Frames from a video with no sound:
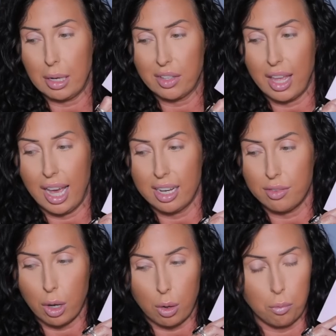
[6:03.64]
about that
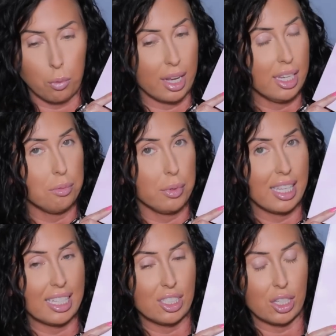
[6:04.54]
if y'all want when
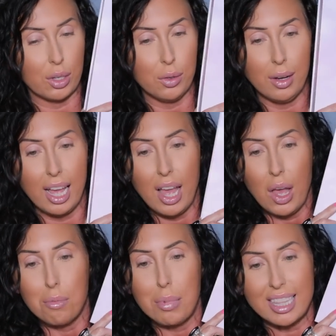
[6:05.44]
they do.
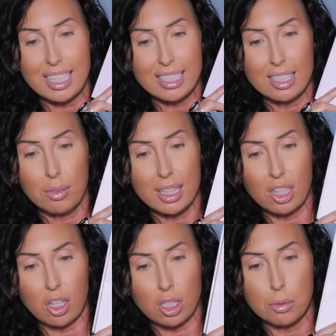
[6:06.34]
But this is what the
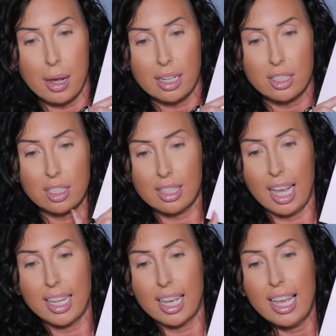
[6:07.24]
large box looks
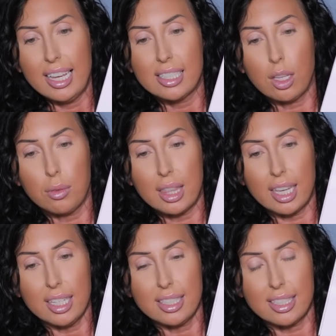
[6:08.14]
like. So
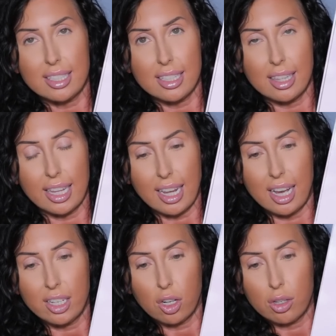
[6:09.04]
this like
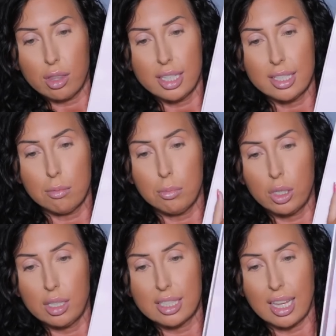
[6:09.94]
Unearthly
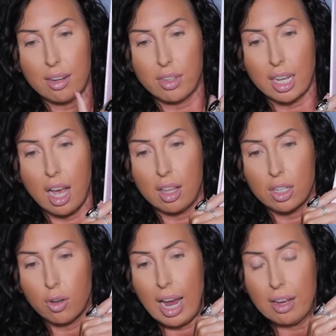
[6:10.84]
symbol is kind of like
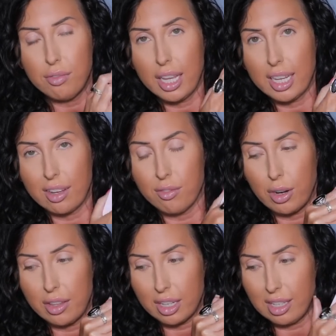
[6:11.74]
holographic in
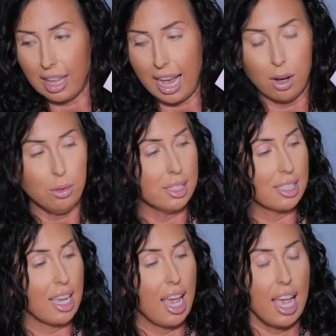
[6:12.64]
front of the clouds.